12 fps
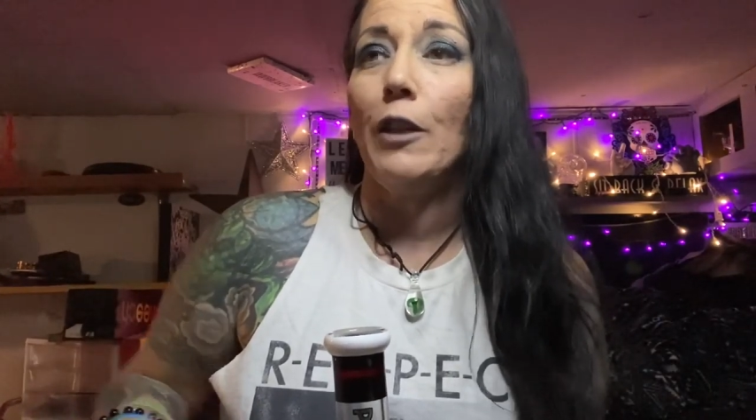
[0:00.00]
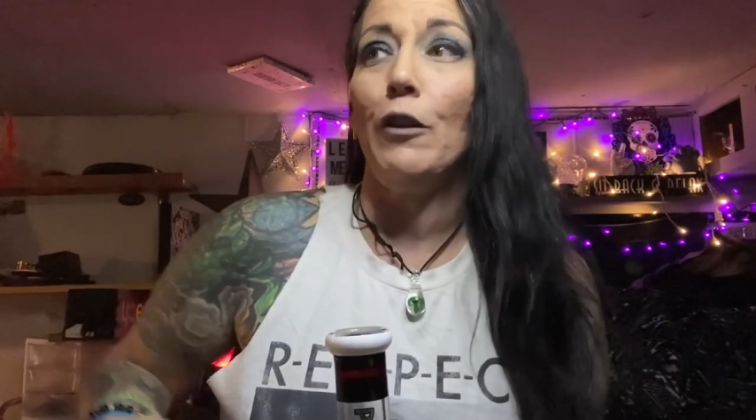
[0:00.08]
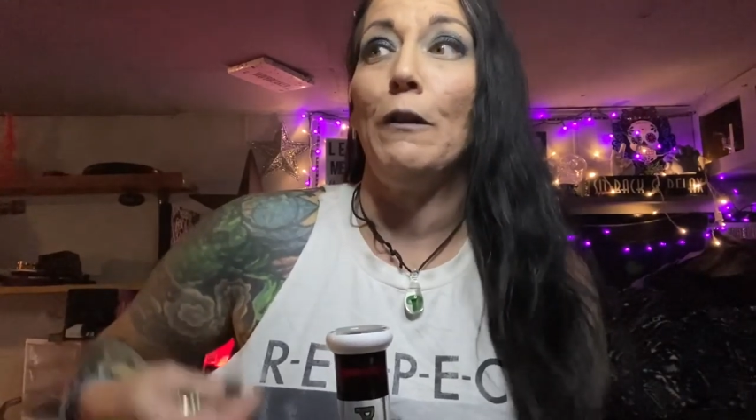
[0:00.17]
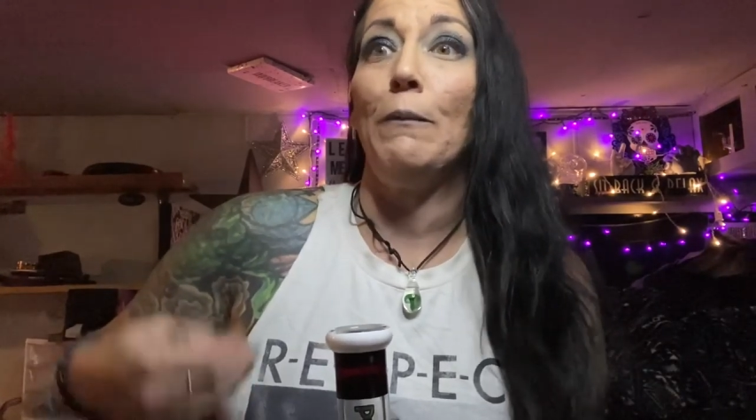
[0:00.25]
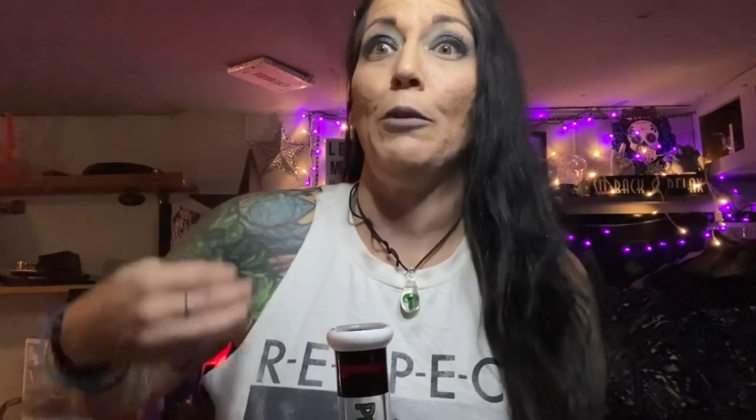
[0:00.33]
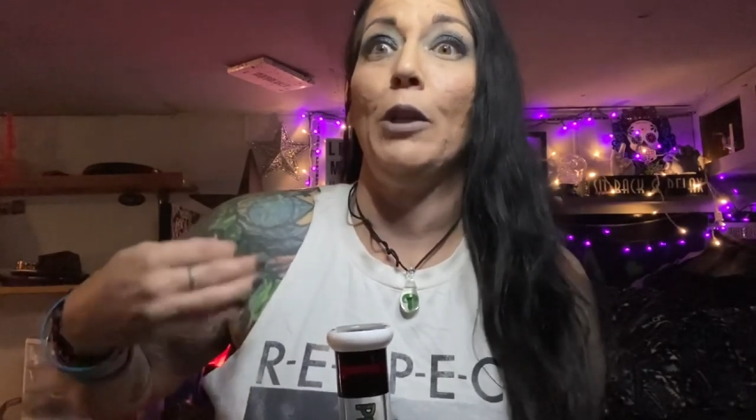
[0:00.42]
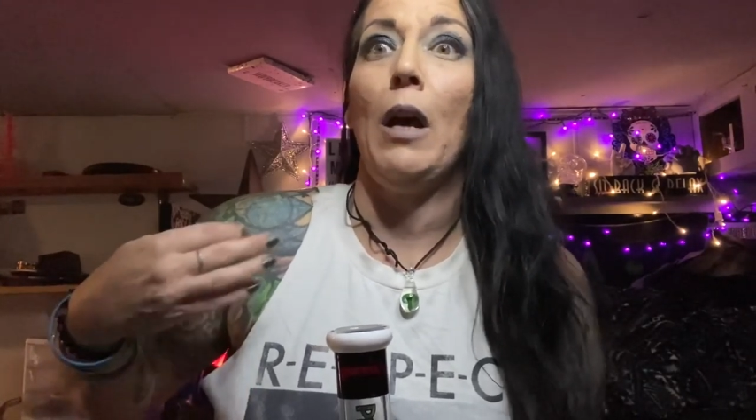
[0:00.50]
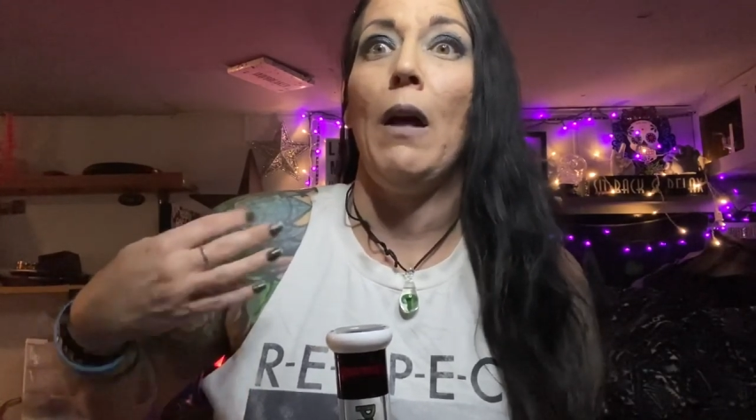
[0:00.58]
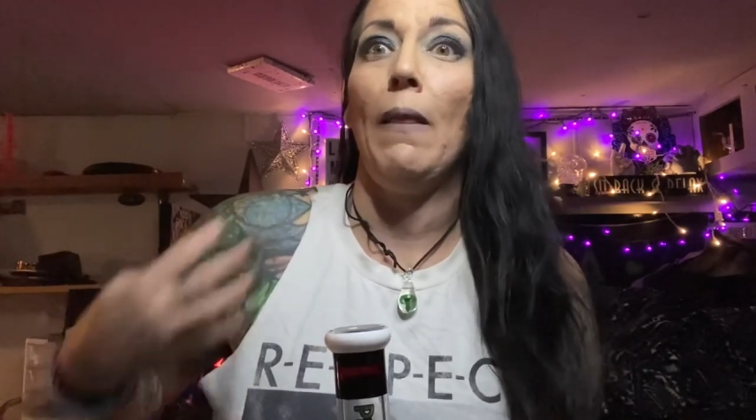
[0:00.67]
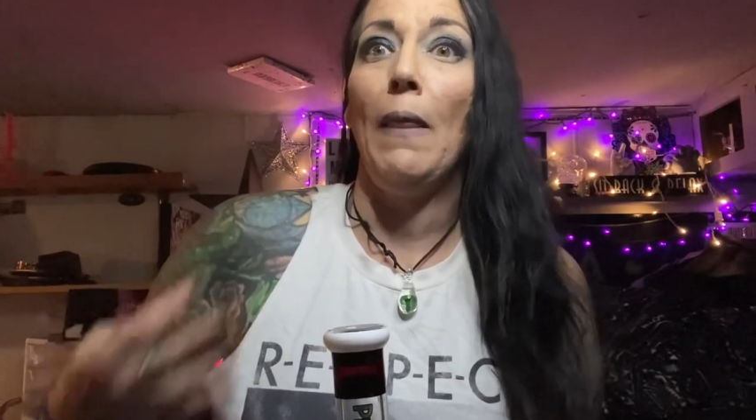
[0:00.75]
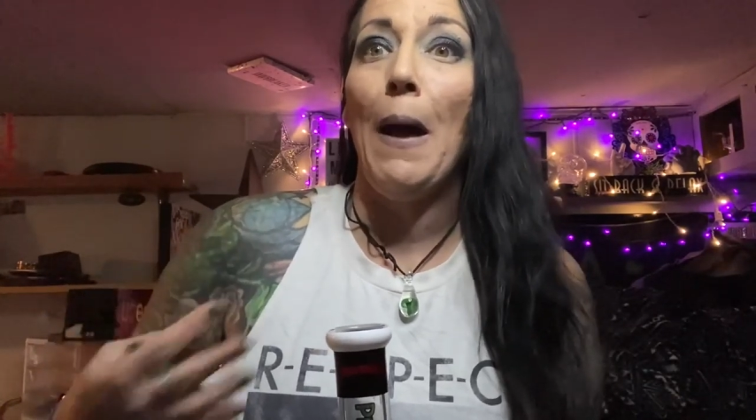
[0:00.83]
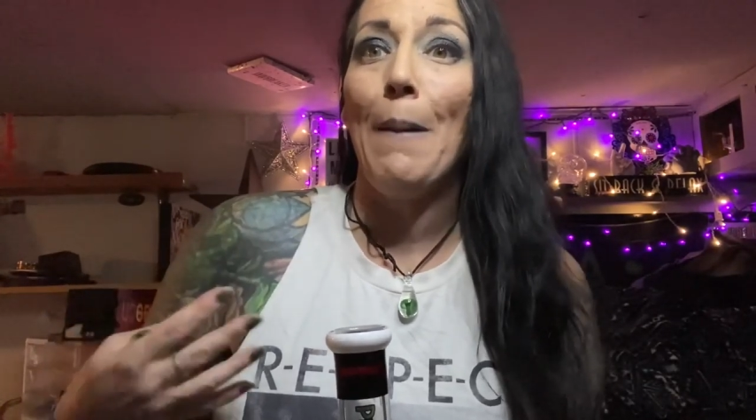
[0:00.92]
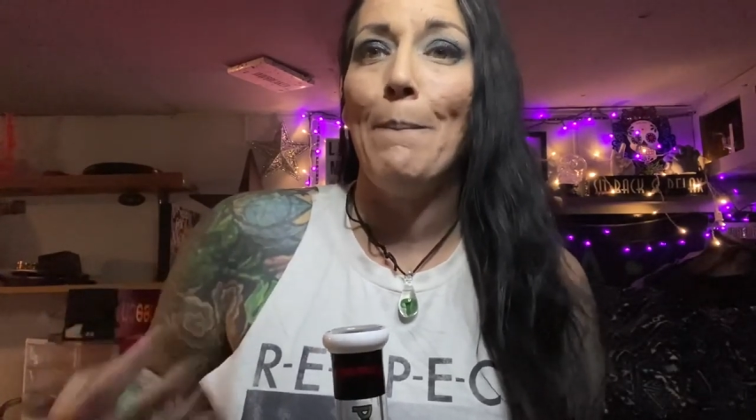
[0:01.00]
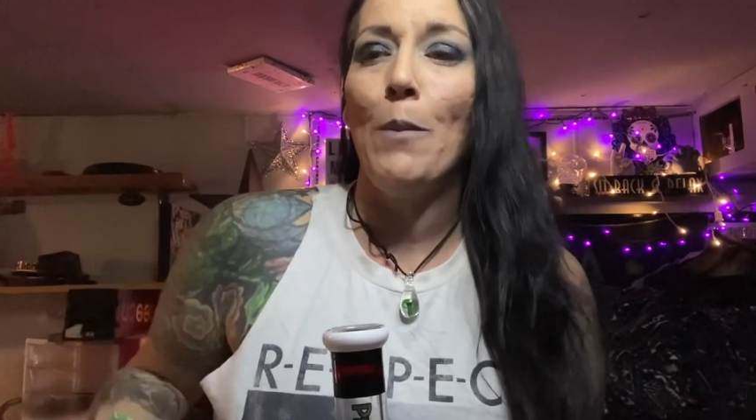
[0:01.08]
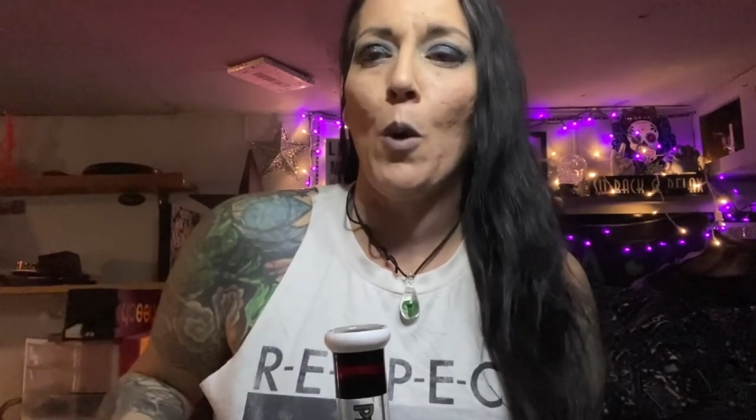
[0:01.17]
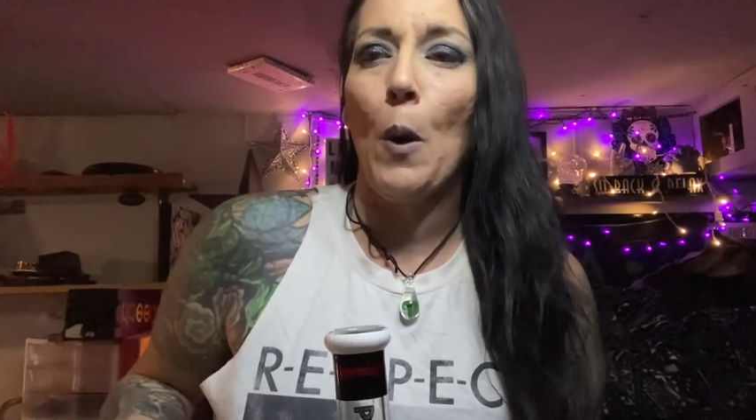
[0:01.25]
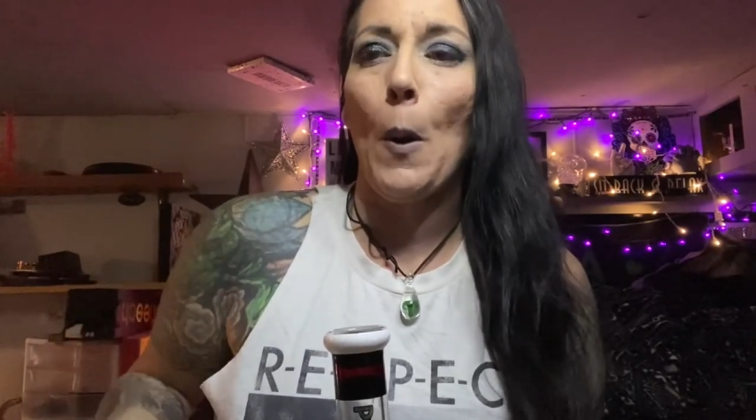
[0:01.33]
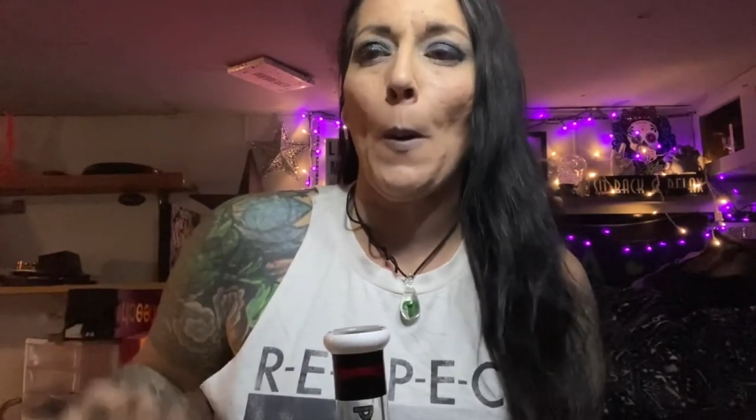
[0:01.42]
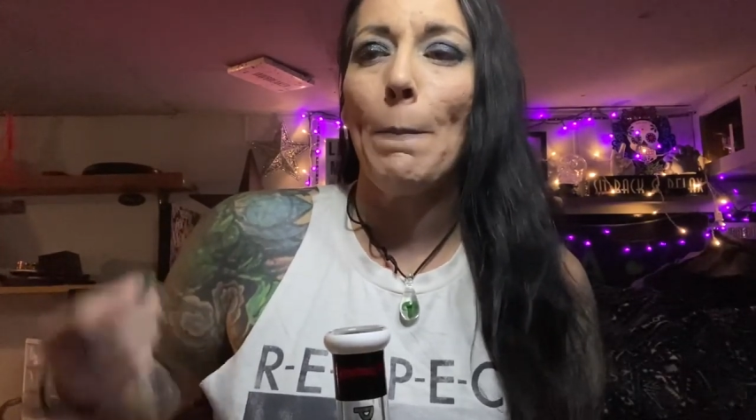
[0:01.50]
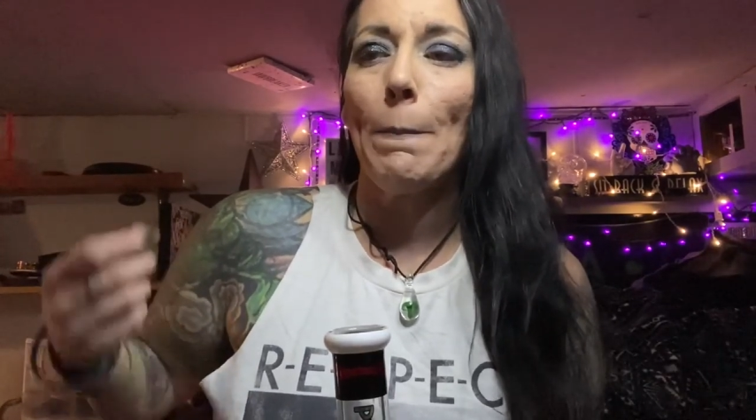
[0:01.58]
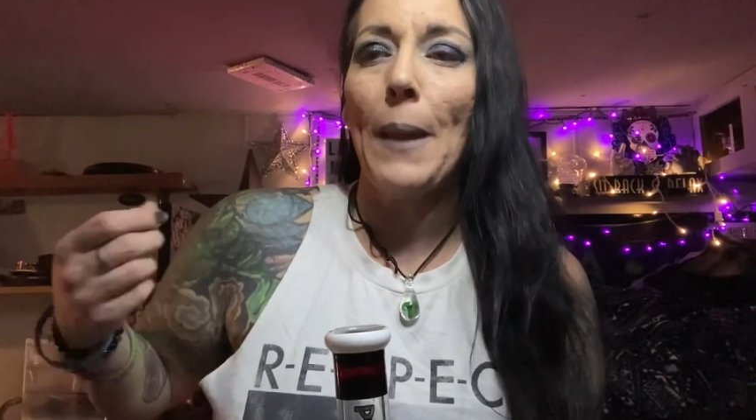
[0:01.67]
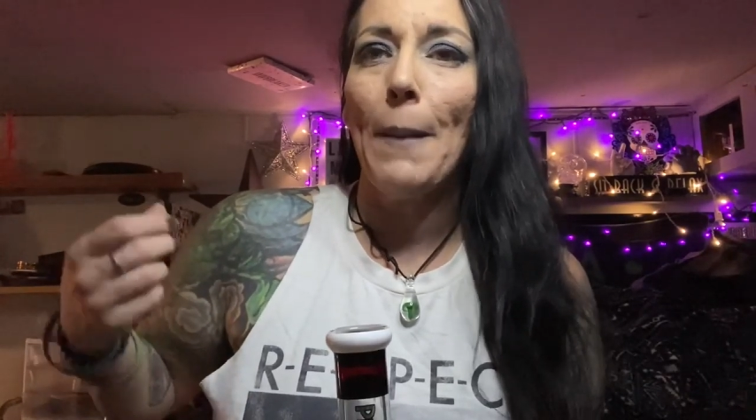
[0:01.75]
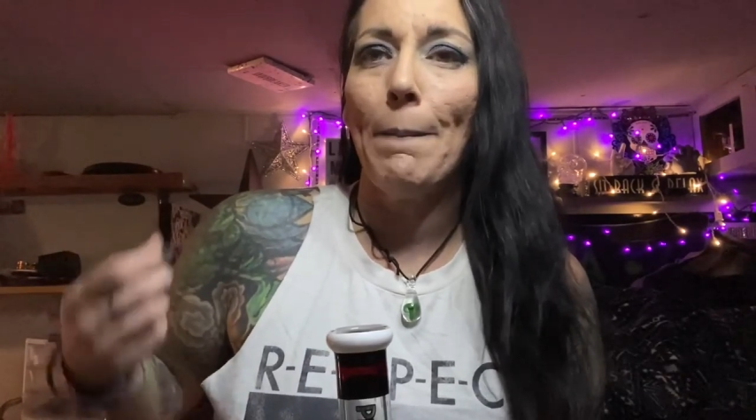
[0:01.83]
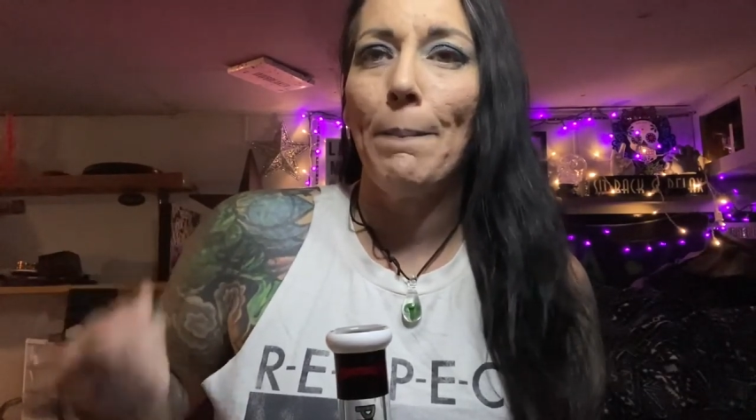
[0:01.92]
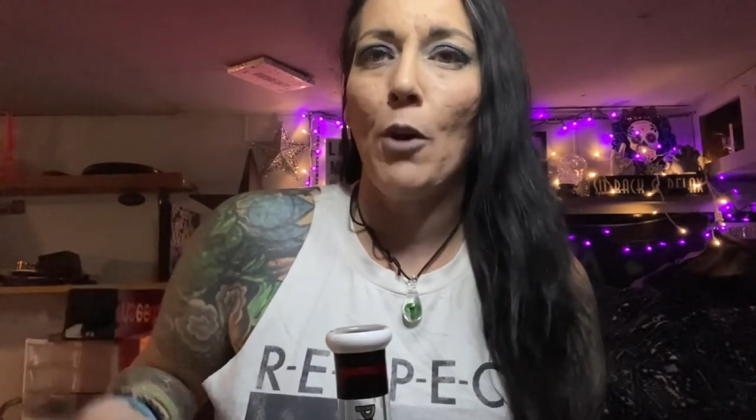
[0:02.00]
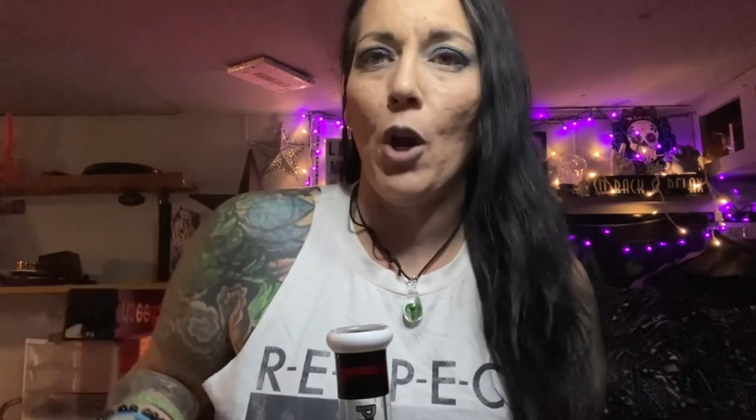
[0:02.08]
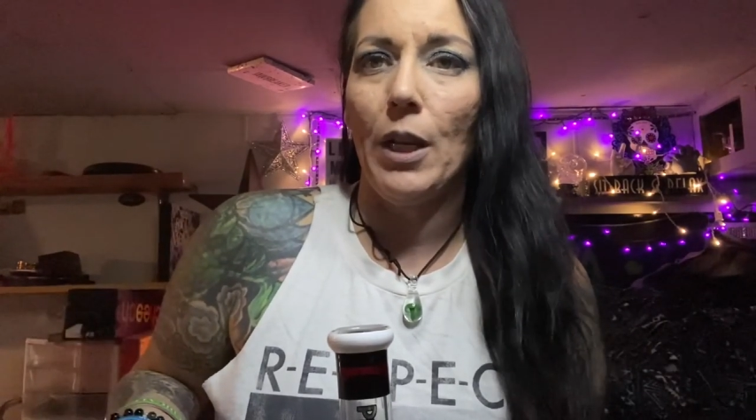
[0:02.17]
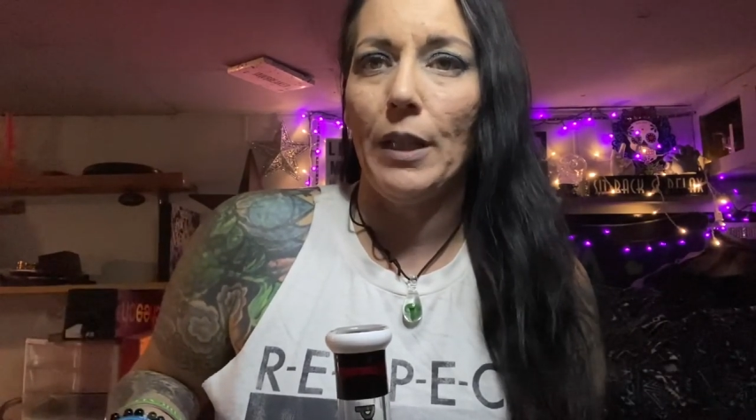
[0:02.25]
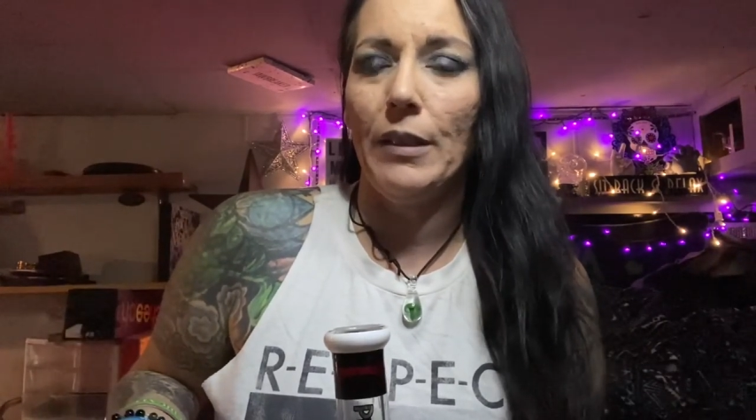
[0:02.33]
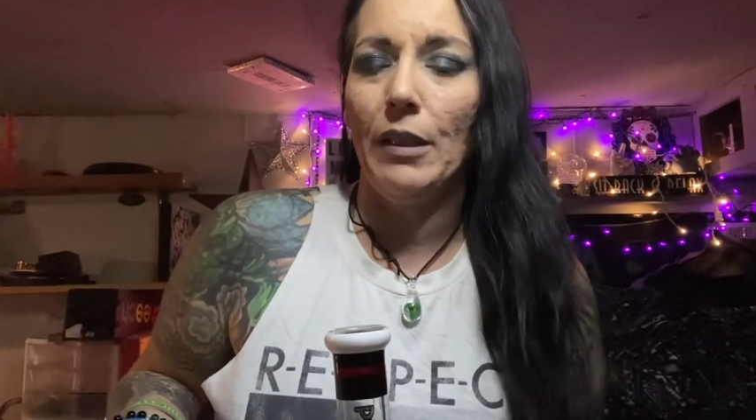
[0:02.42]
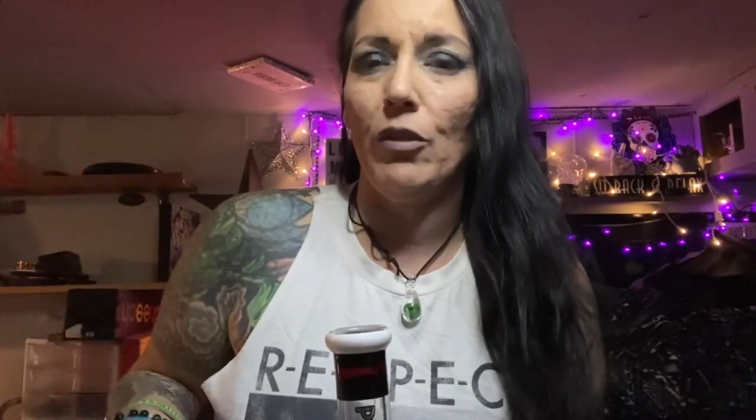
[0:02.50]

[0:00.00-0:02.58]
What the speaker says: you can put a lot more product in.